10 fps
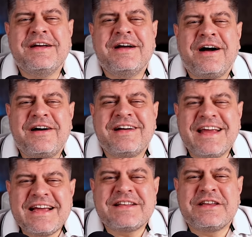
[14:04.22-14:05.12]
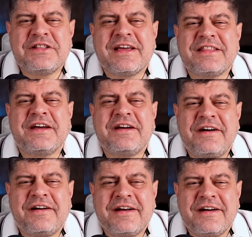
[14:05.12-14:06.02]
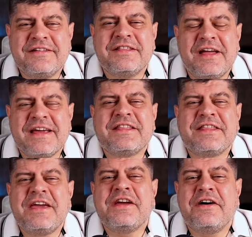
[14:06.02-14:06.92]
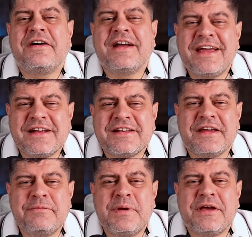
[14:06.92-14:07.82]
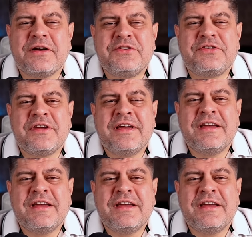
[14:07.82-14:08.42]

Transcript: are acting like they are acting because